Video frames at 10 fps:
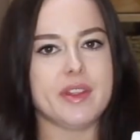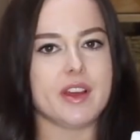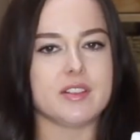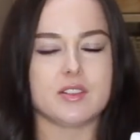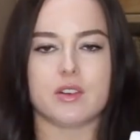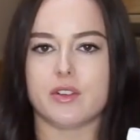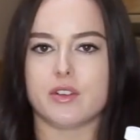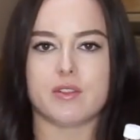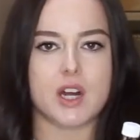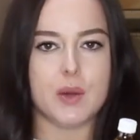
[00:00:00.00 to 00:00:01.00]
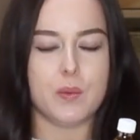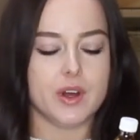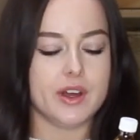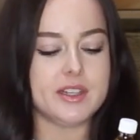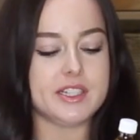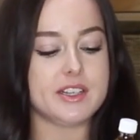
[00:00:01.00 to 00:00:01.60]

but that's not the right word.